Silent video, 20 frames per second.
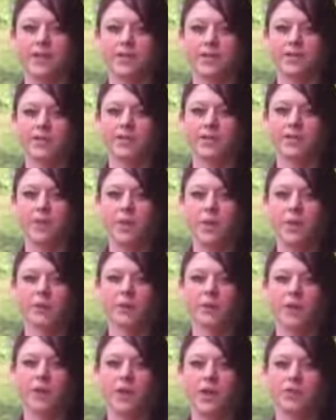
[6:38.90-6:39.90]
else, you
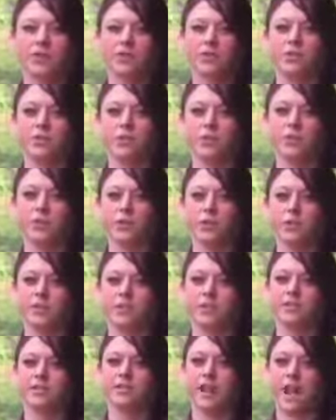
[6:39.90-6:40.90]
have the right to use force
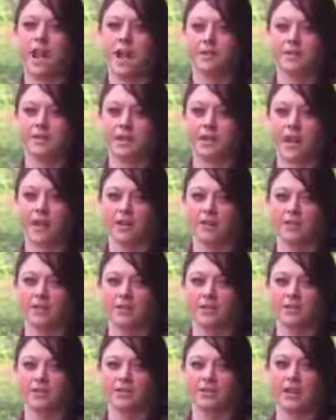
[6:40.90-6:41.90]
to stop
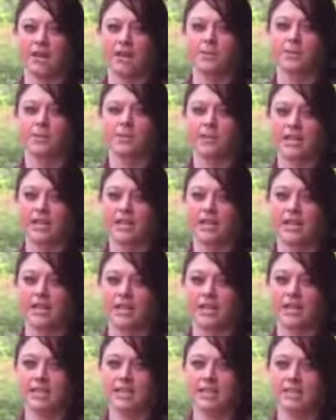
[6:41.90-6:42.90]
attackers and protect the
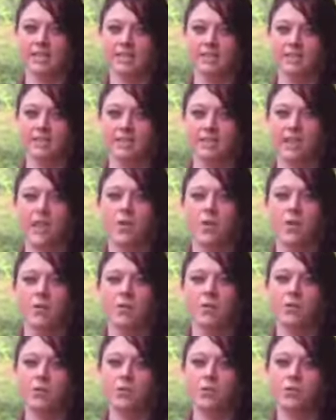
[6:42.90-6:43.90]
innocent, and
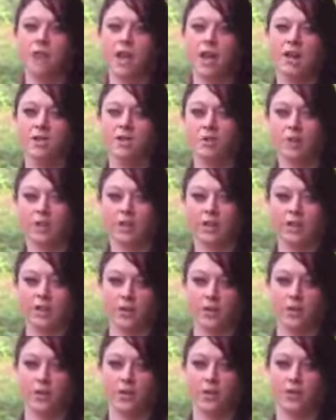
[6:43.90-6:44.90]
when you do that, you are the
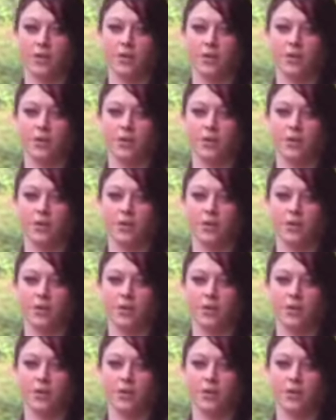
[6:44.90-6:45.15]
hero.